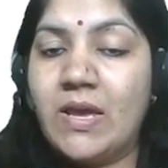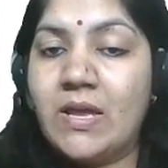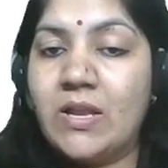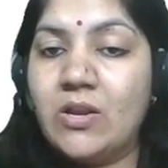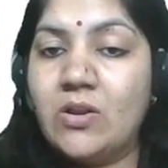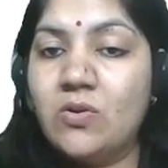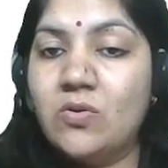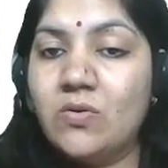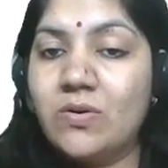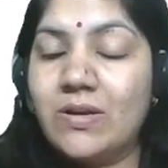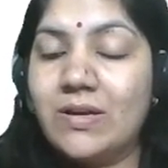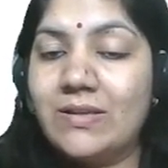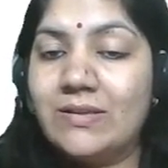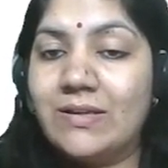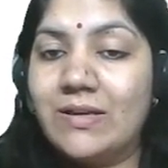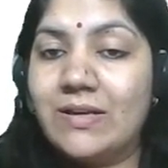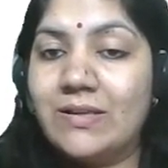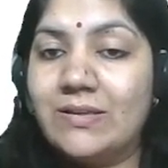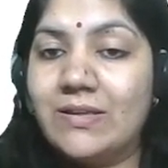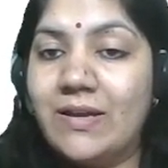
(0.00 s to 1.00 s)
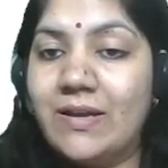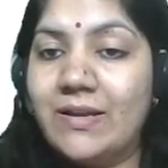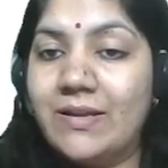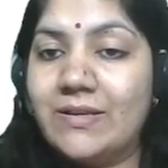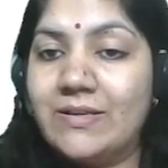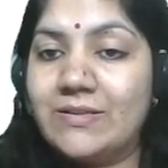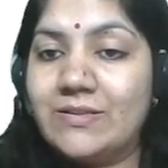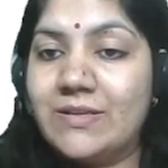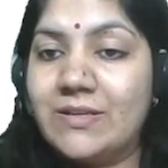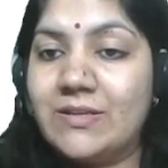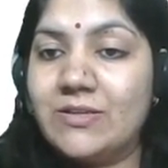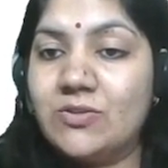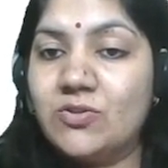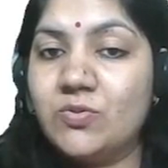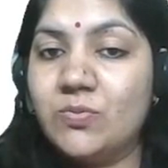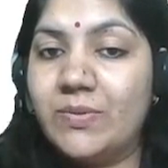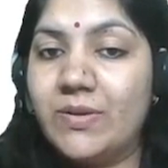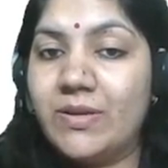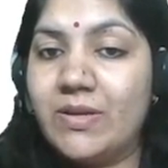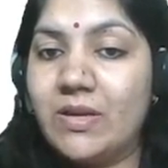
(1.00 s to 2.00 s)
Lok Adalat are intend
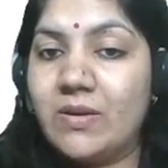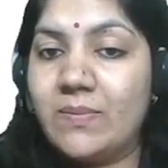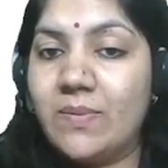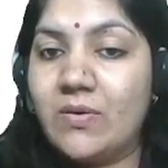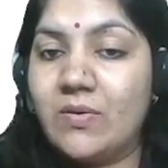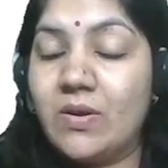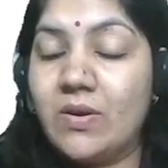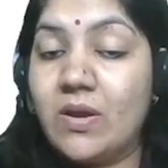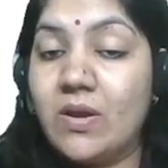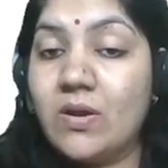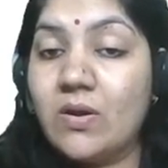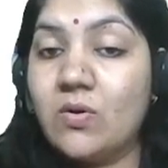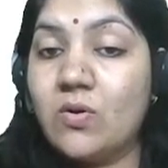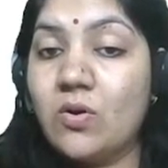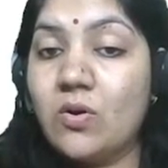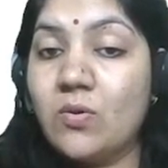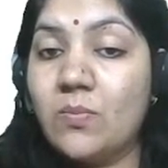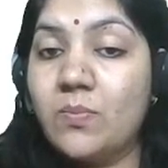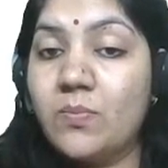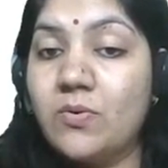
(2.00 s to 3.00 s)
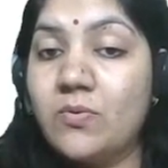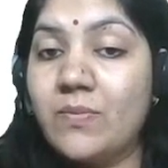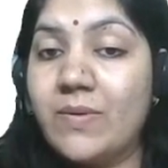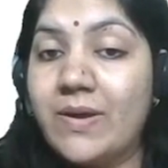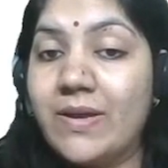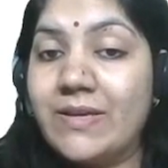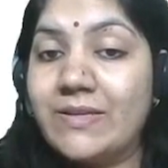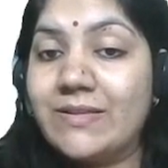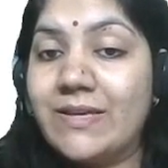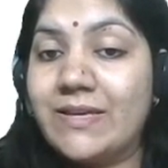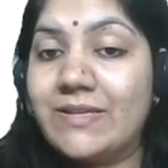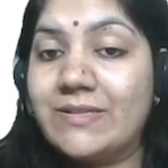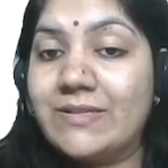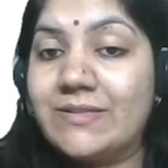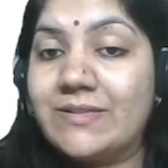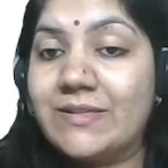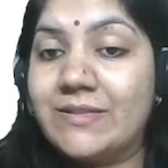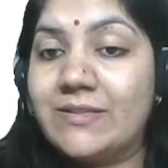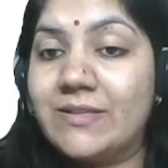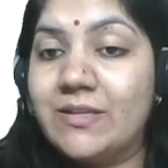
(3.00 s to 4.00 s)
to bring about compromise and
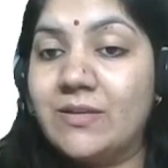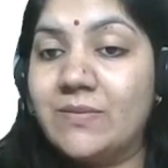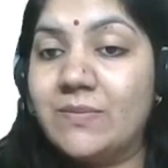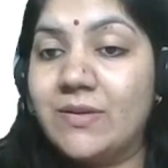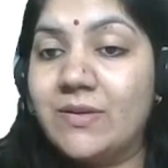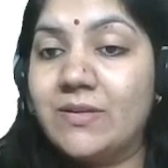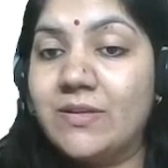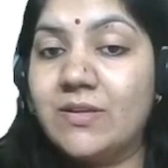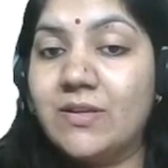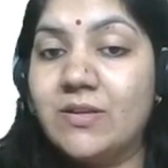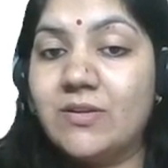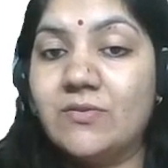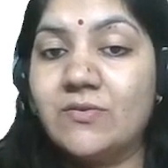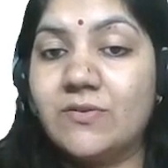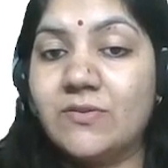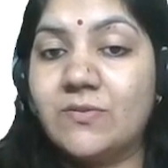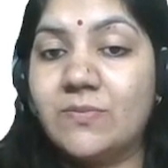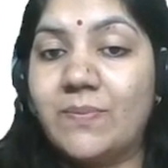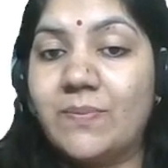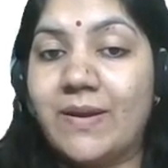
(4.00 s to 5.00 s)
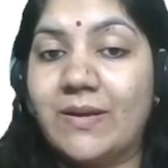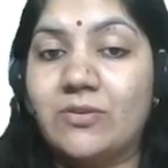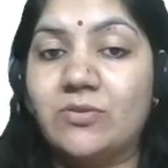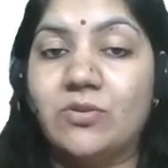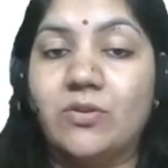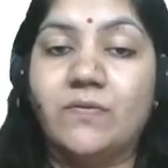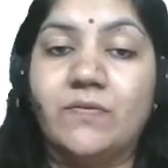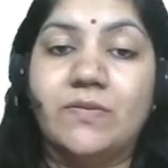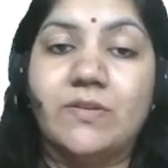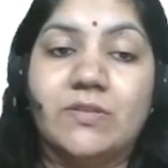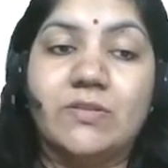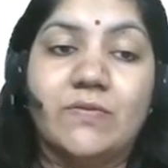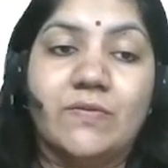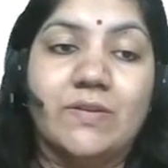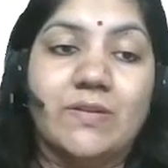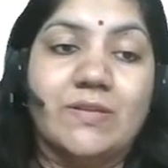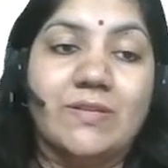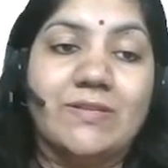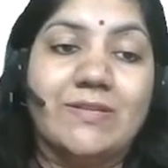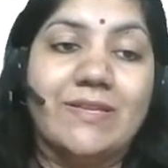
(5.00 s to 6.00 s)
settlement in respect of this
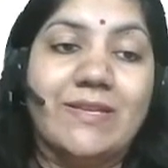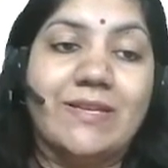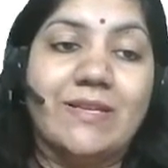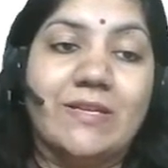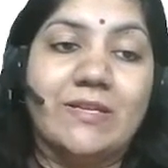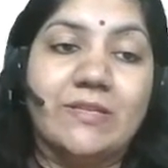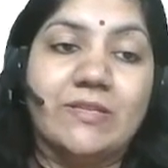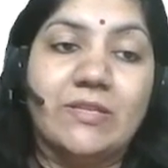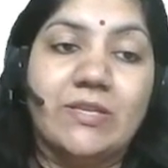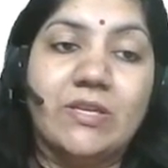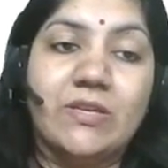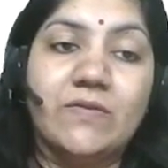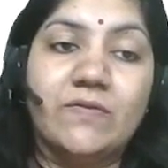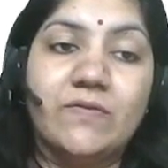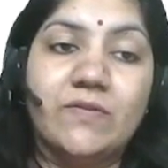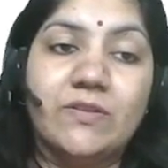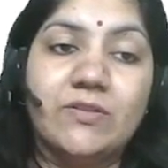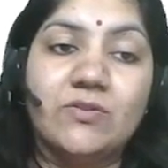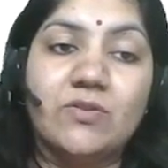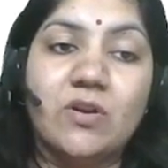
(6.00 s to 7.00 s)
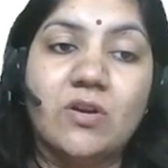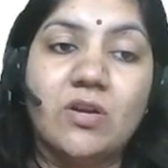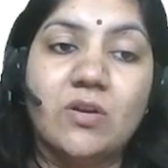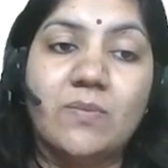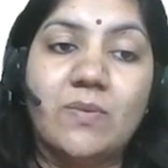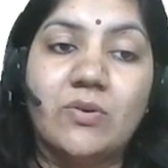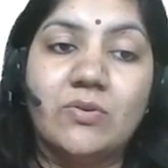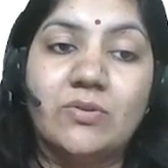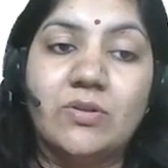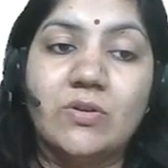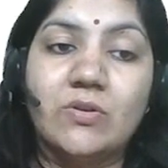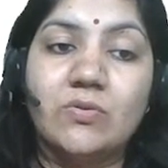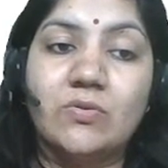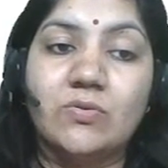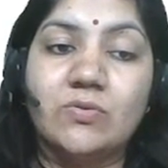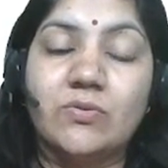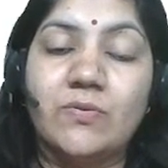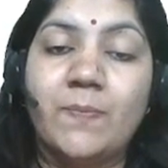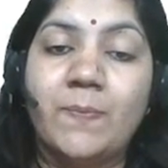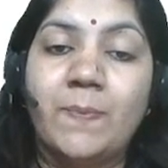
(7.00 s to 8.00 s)
one, C class. If we talk about the
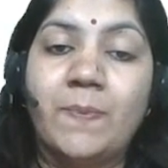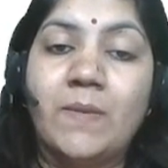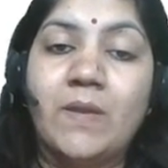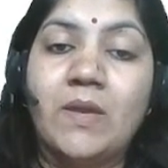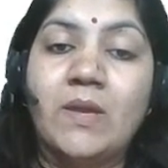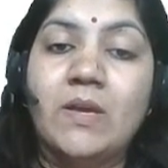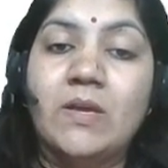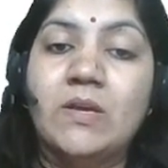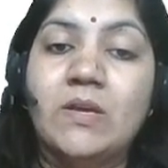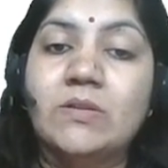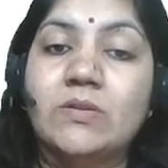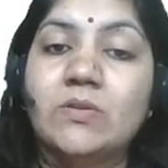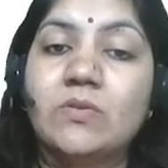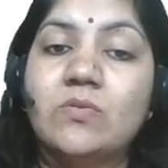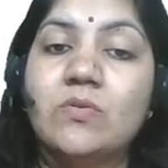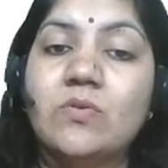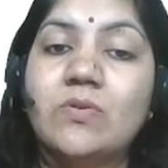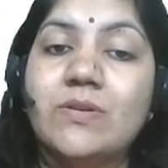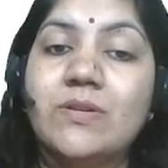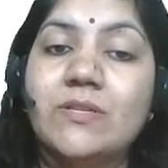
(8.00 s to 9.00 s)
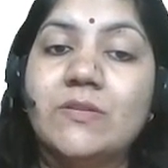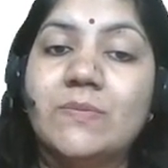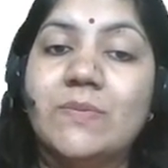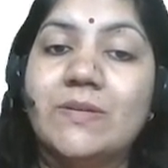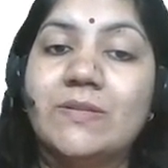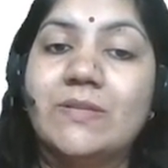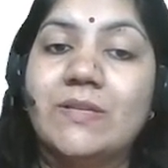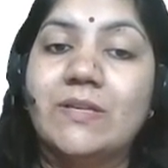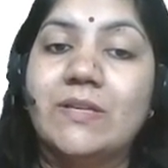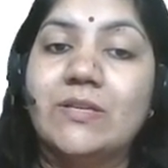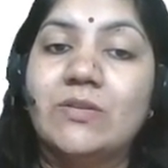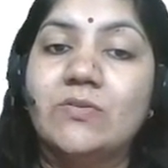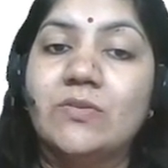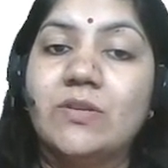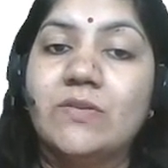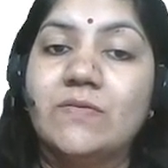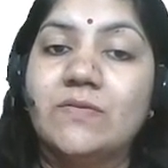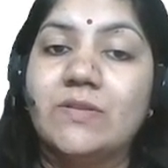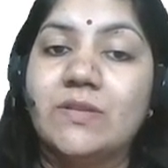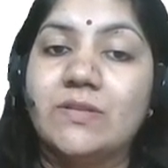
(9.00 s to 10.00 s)
court, so court is basically to
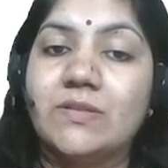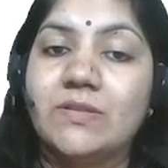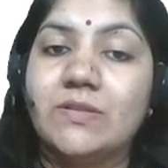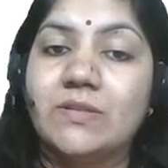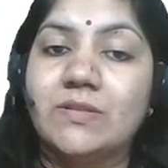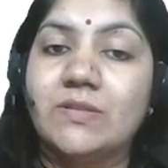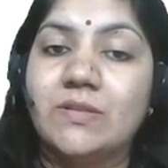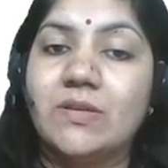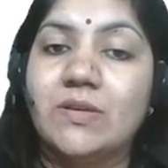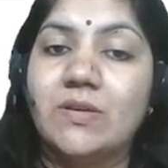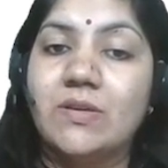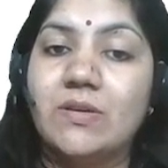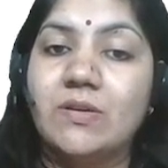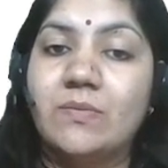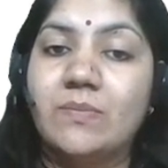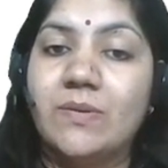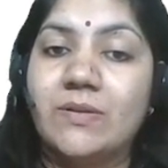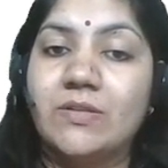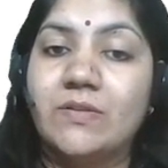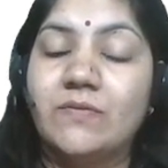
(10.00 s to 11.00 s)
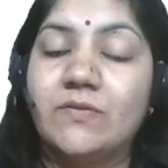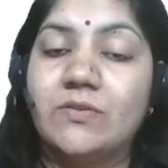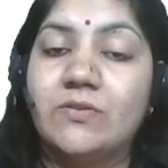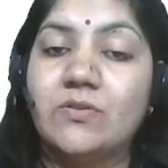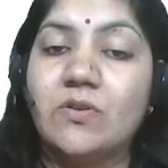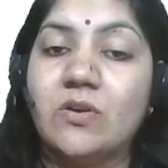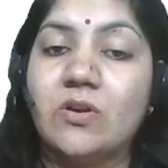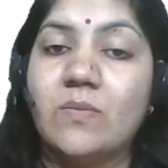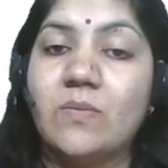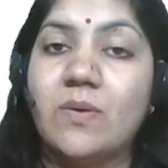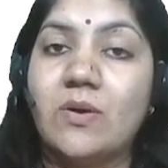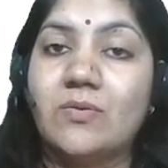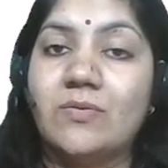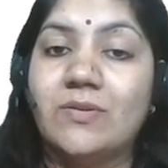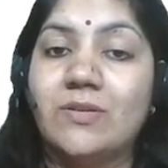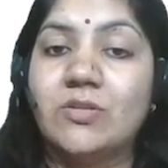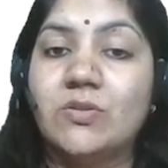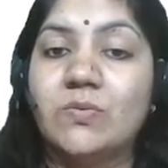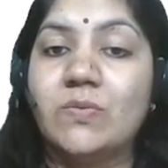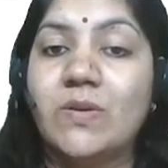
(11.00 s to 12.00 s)
give justice. But if we talk about
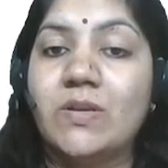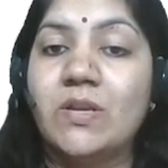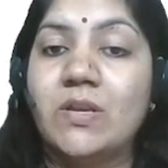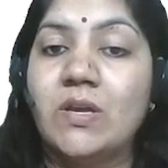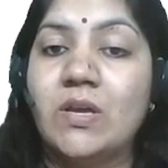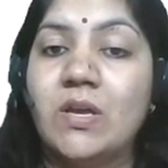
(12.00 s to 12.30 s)
this one,